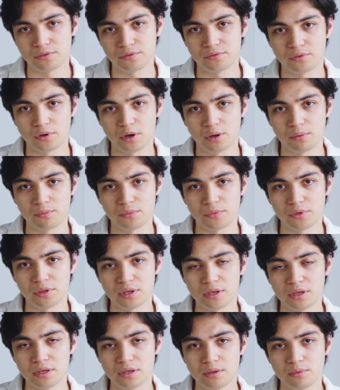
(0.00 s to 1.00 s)
from
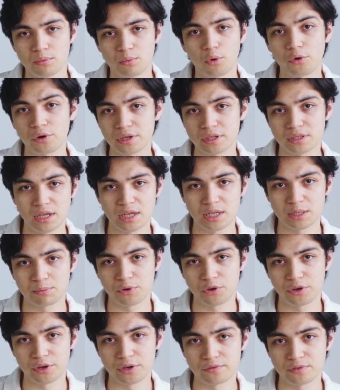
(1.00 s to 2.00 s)
the Warring States
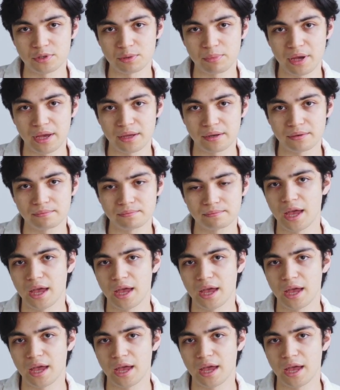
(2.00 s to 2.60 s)
period of Japan,